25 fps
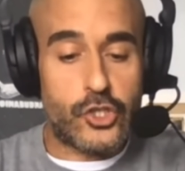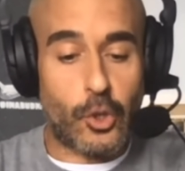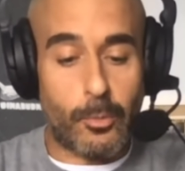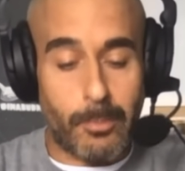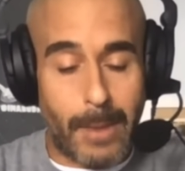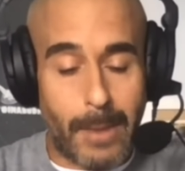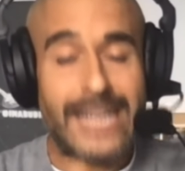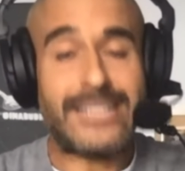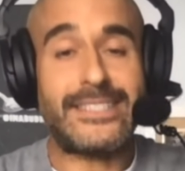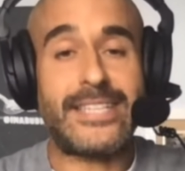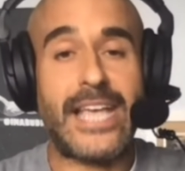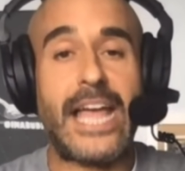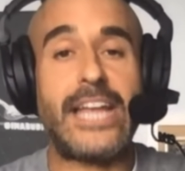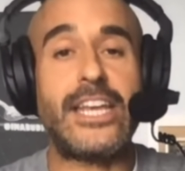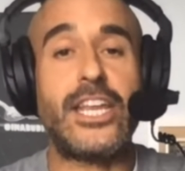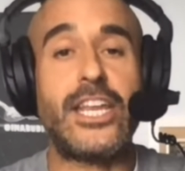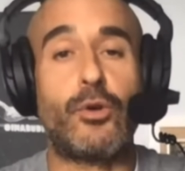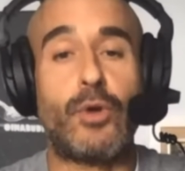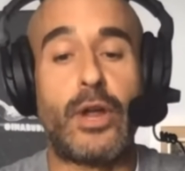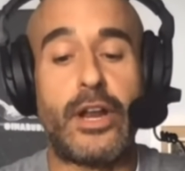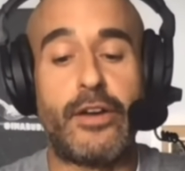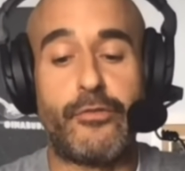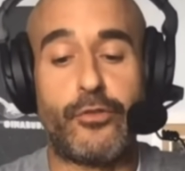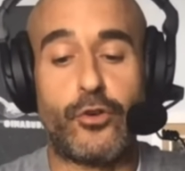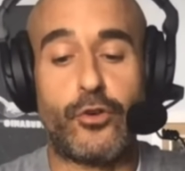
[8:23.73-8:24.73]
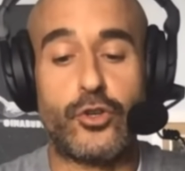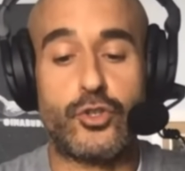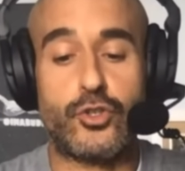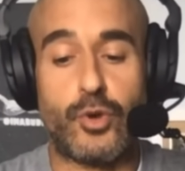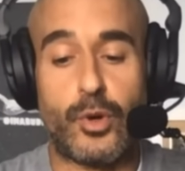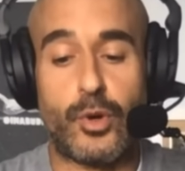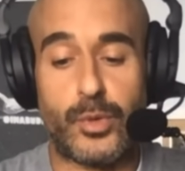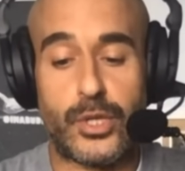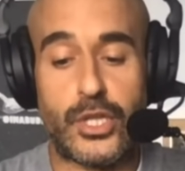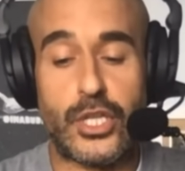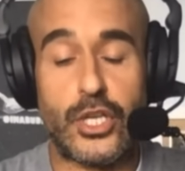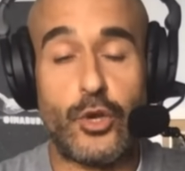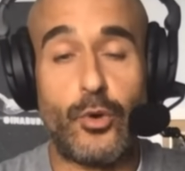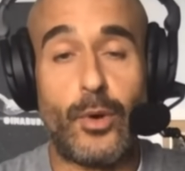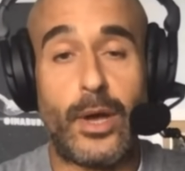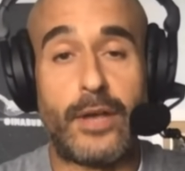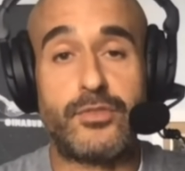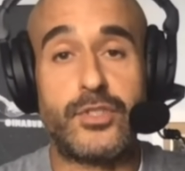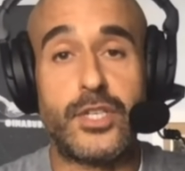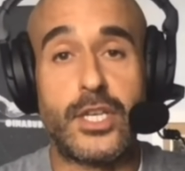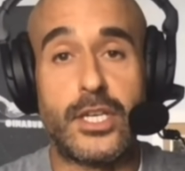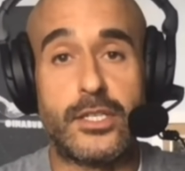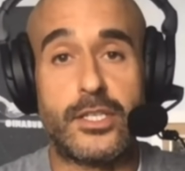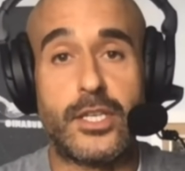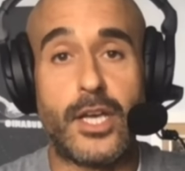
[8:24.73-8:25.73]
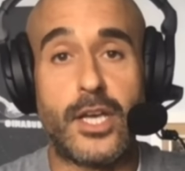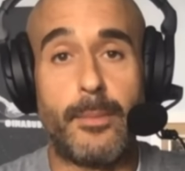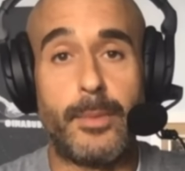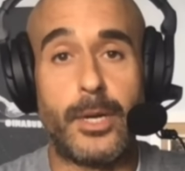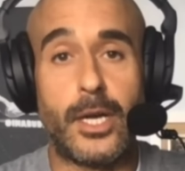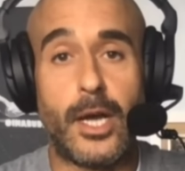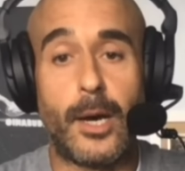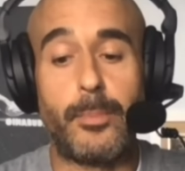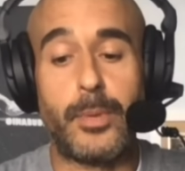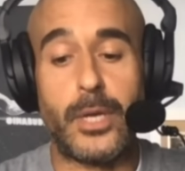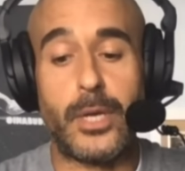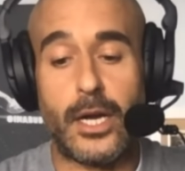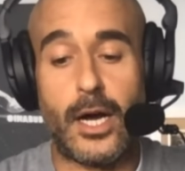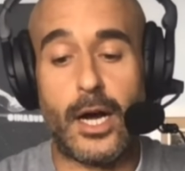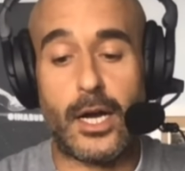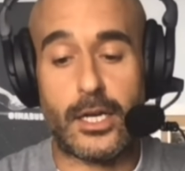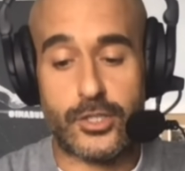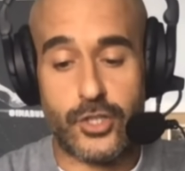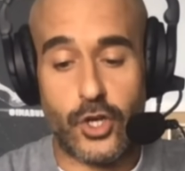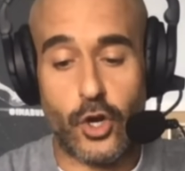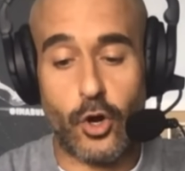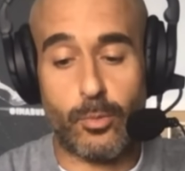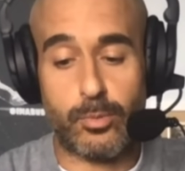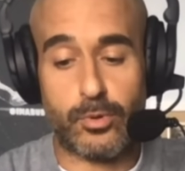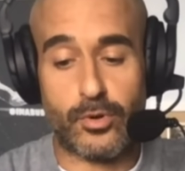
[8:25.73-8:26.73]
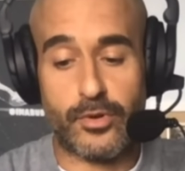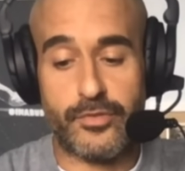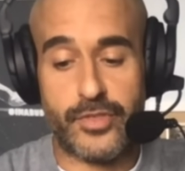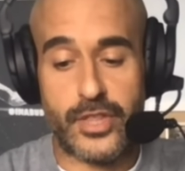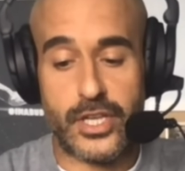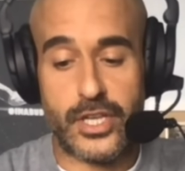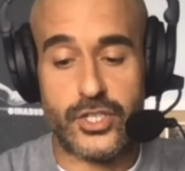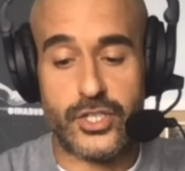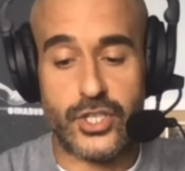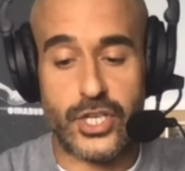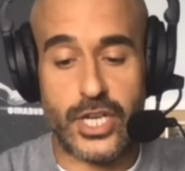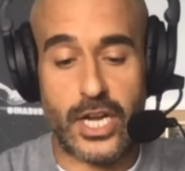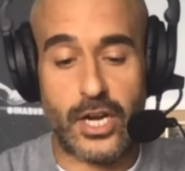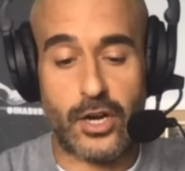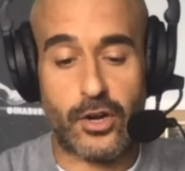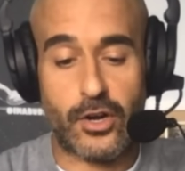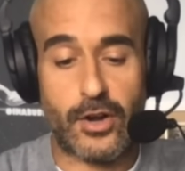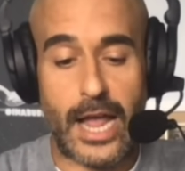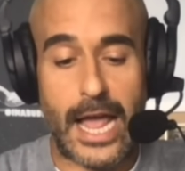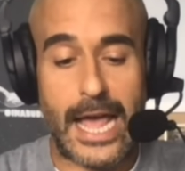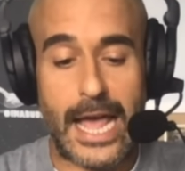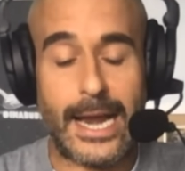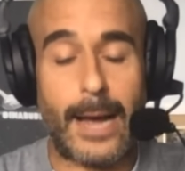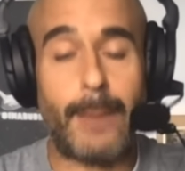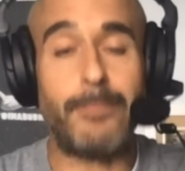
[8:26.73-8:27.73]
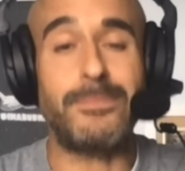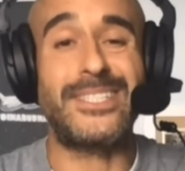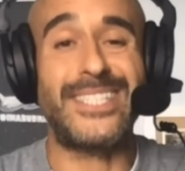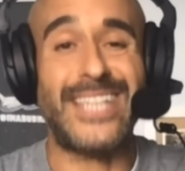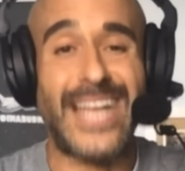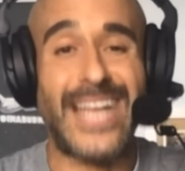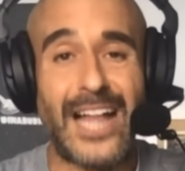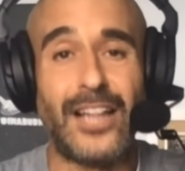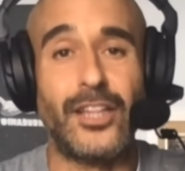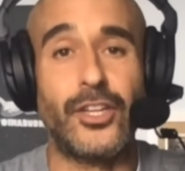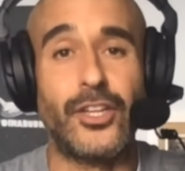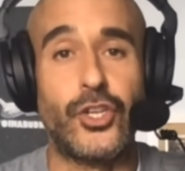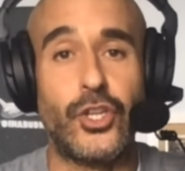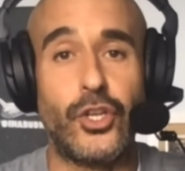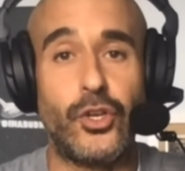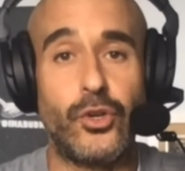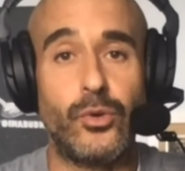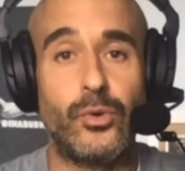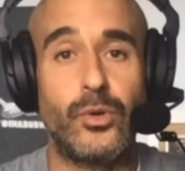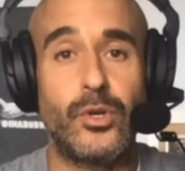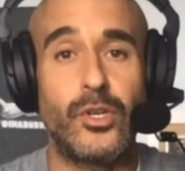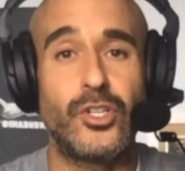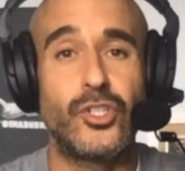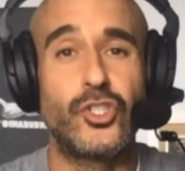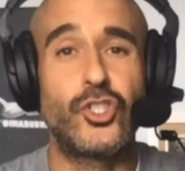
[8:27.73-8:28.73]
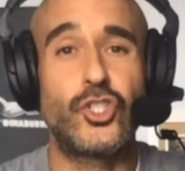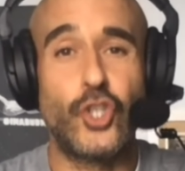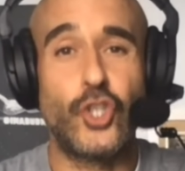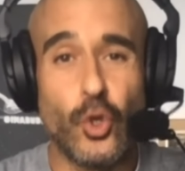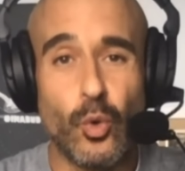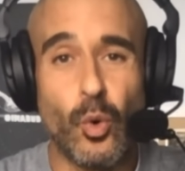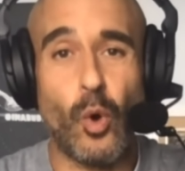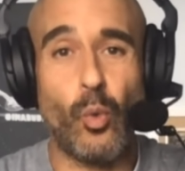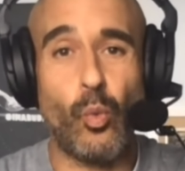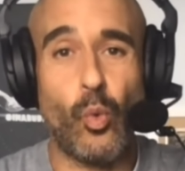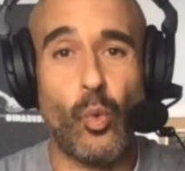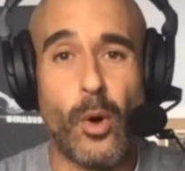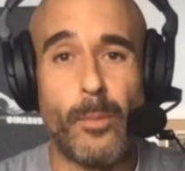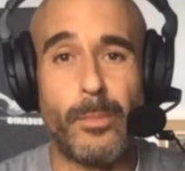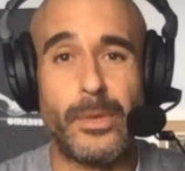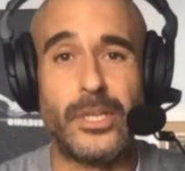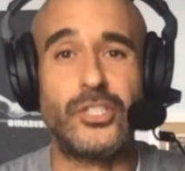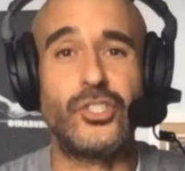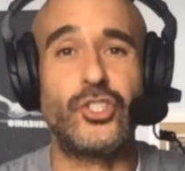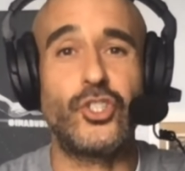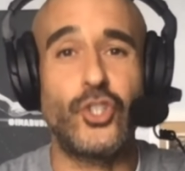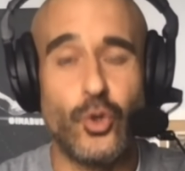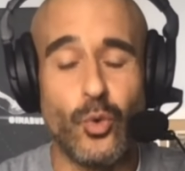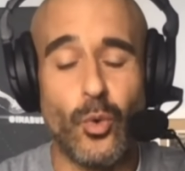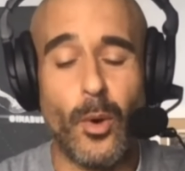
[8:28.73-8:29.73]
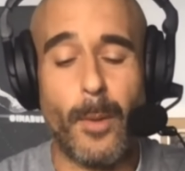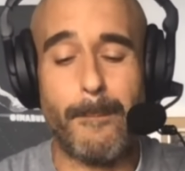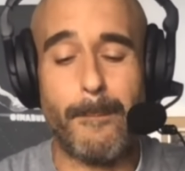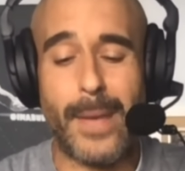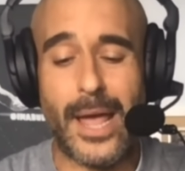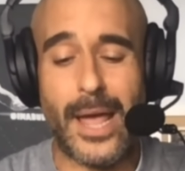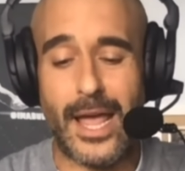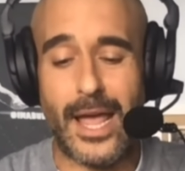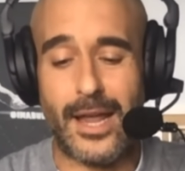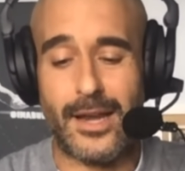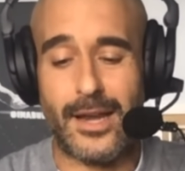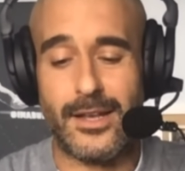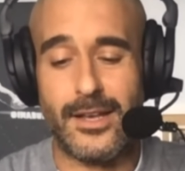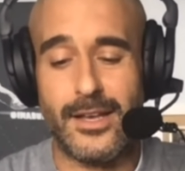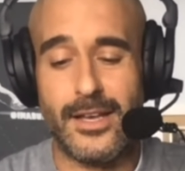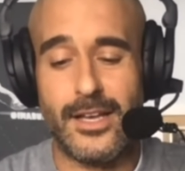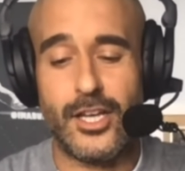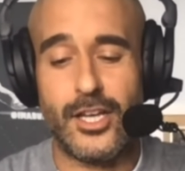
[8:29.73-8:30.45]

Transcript: So my 10 year anniversary with the UFC is coming up in October of this year, and I'm telling you, to a woman, to a man.